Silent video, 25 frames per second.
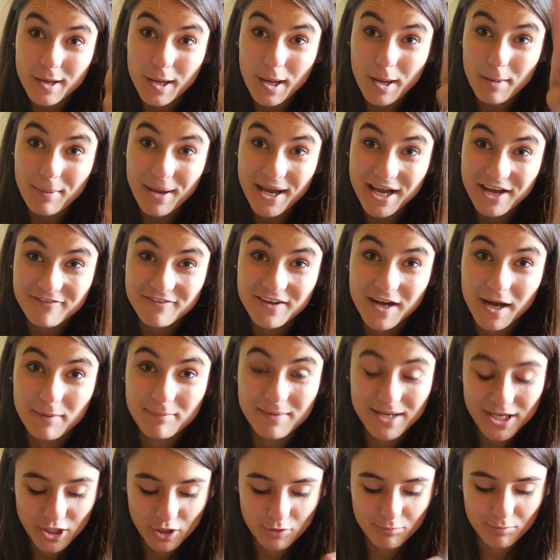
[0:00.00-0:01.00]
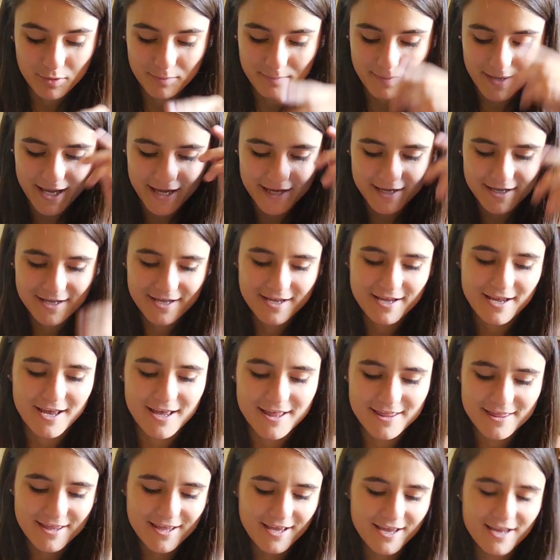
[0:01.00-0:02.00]
a pack of gum in your book bag.
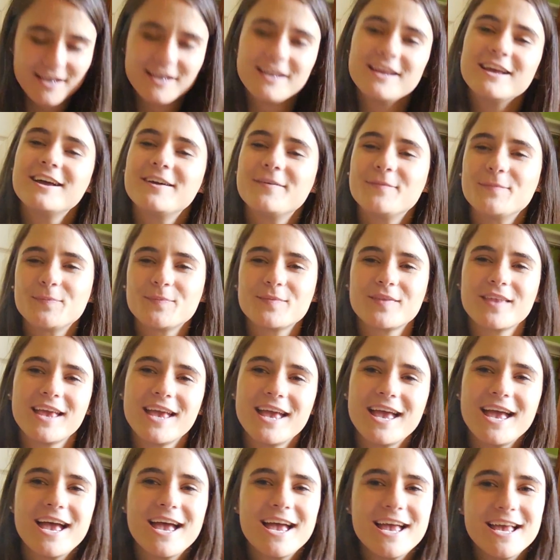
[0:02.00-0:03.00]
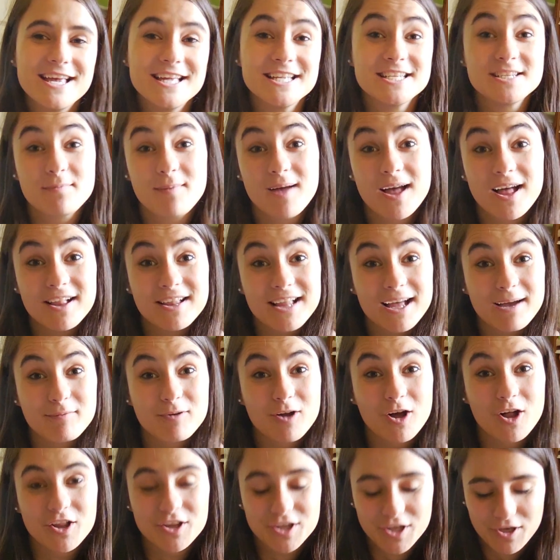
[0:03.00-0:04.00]
And then, Isabel, I'm
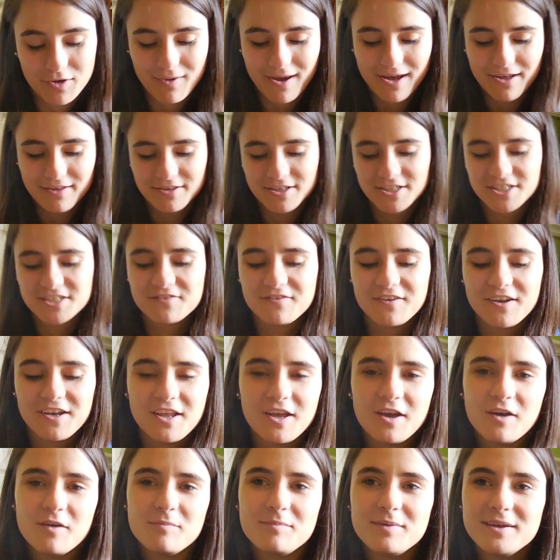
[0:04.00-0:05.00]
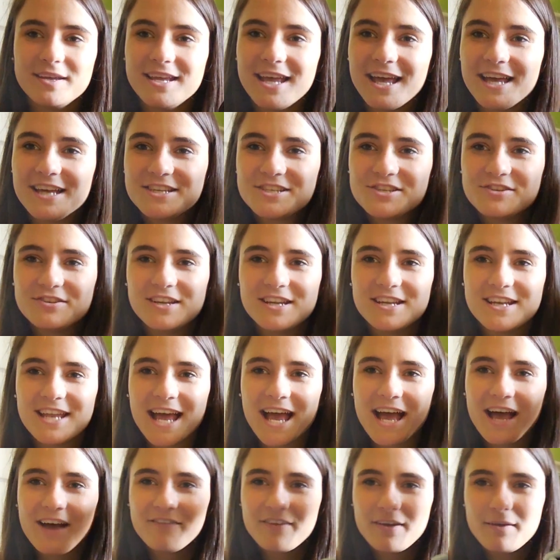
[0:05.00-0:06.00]
calling you out in this video, but yes, you need to
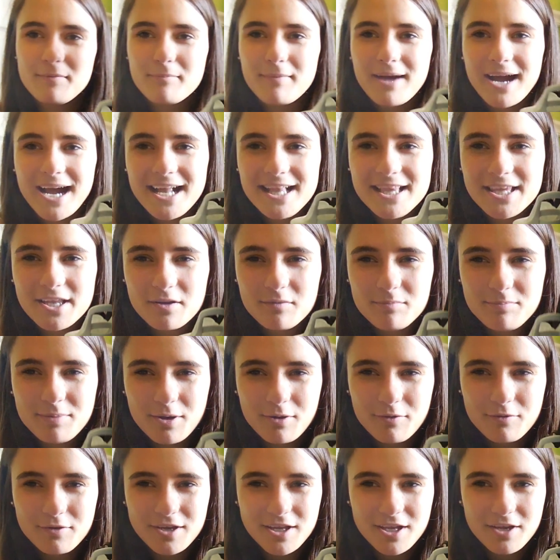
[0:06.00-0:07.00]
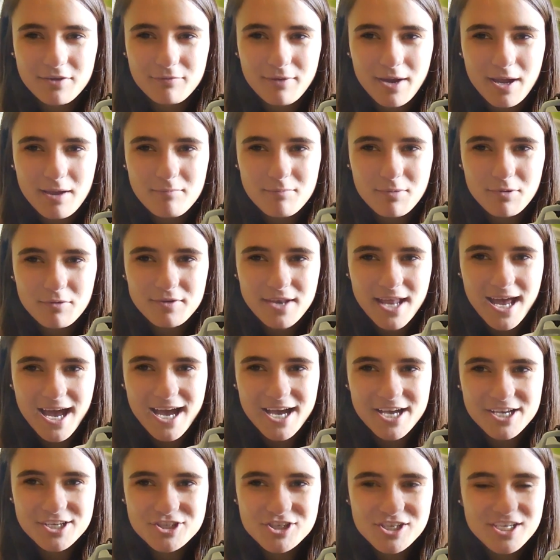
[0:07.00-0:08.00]
have a My Little Pony Rainbow
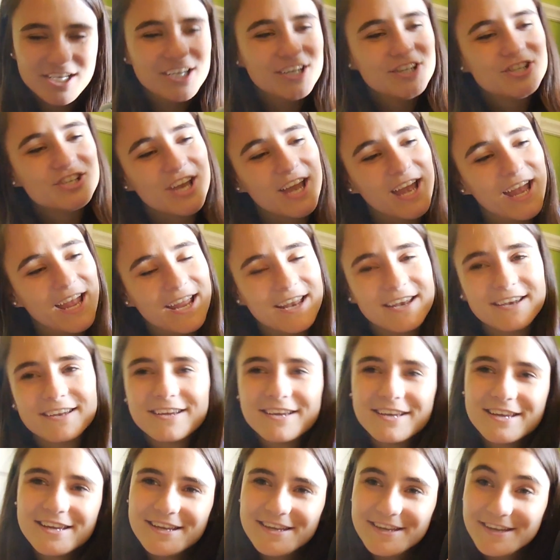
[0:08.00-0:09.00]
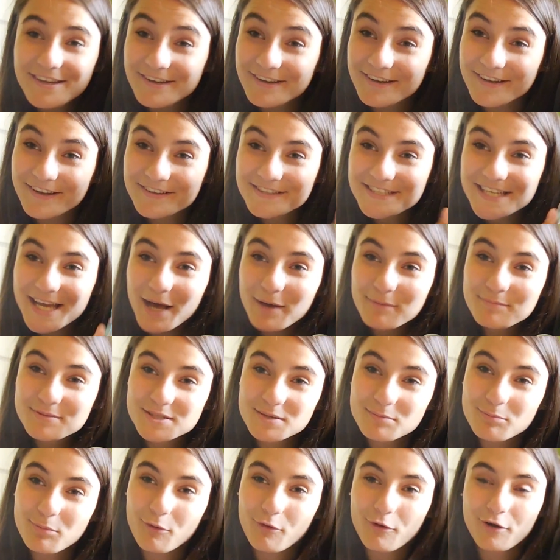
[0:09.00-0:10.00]
Dash keychain, you know, to help
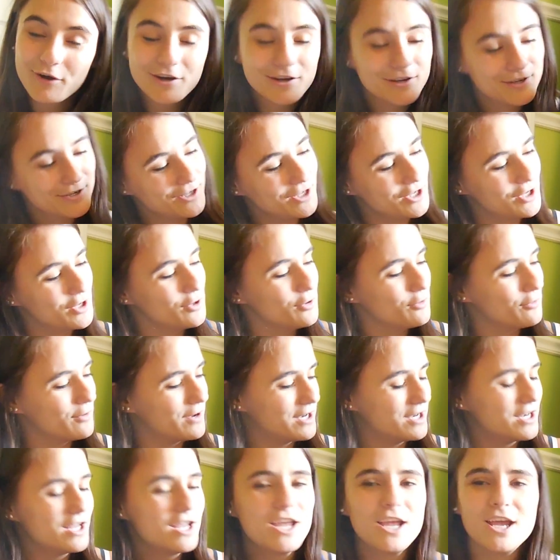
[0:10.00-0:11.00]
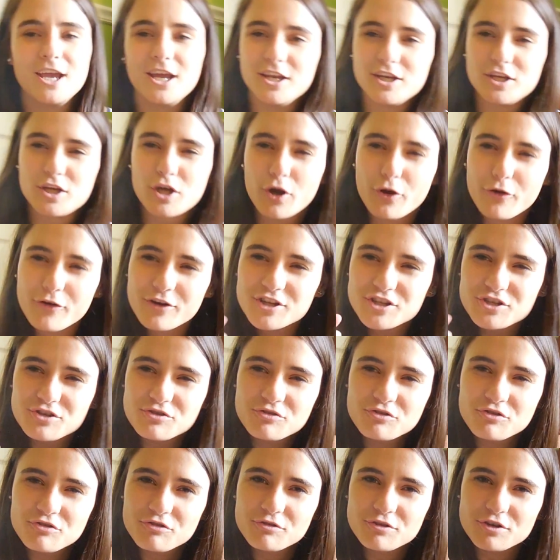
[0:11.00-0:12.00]
support you and encourage you
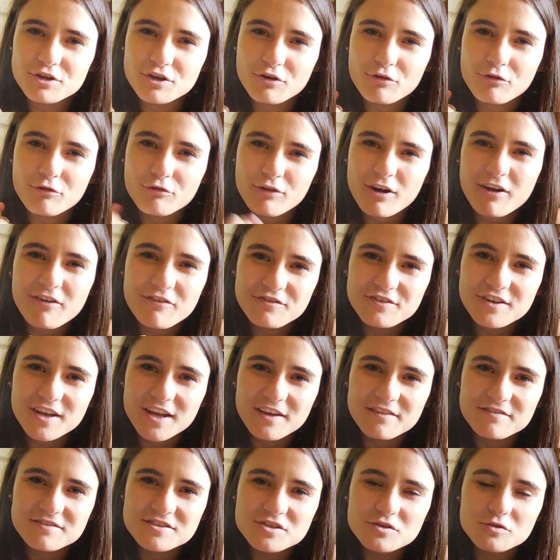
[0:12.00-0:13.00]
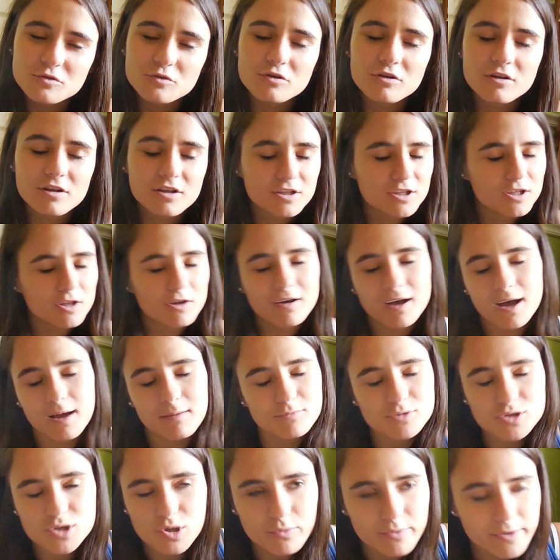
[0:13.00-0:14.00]
through your rough day of school. No,
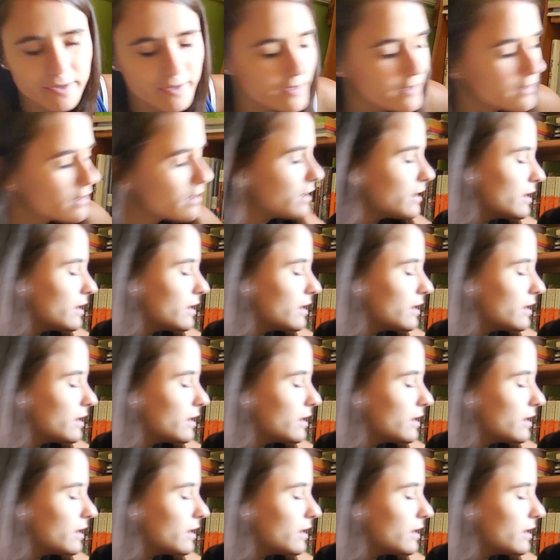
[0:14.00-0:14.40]
I'm joking.